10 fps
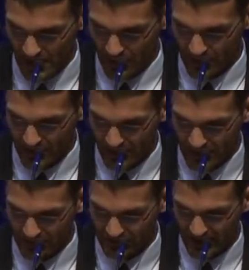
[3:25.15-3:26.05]
but
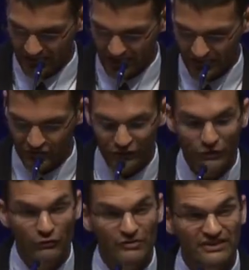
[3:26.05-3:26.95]
that science can give us
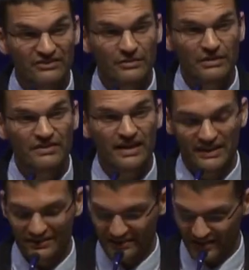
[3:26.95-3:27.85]
good reason to believe that God
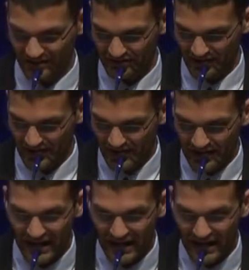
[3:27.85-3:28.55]
exists.